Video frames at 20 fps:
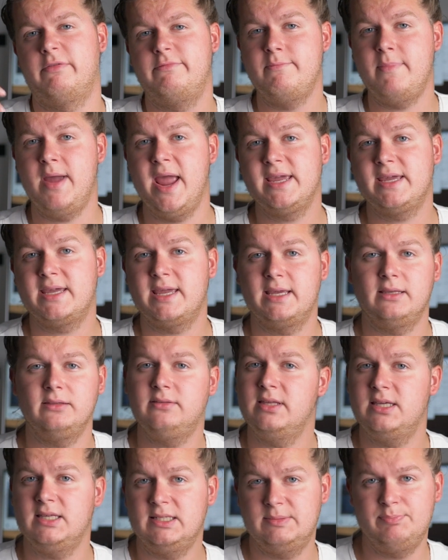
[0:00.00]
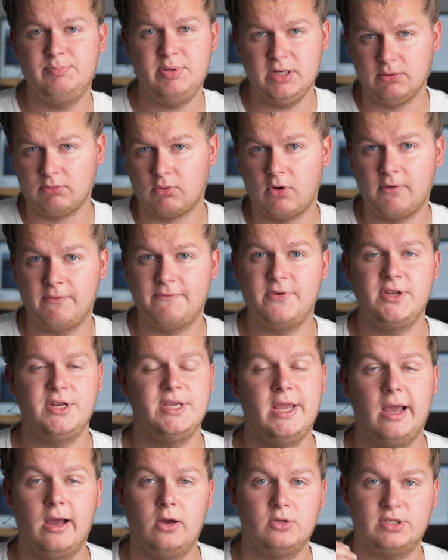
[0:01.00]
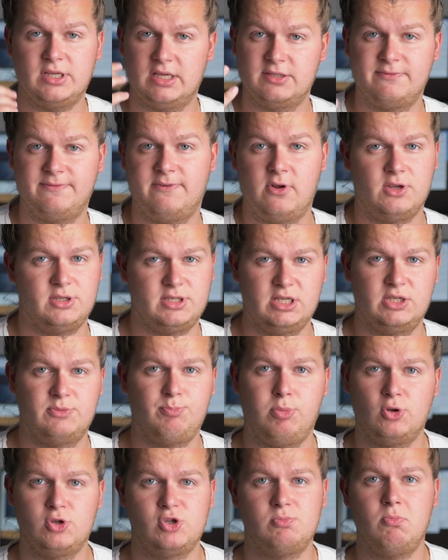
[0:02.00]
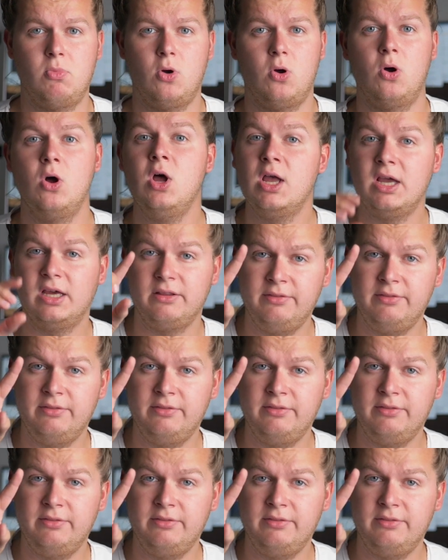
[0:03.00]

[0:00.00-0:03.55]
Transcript: of making these B-roll videos as fast as possible.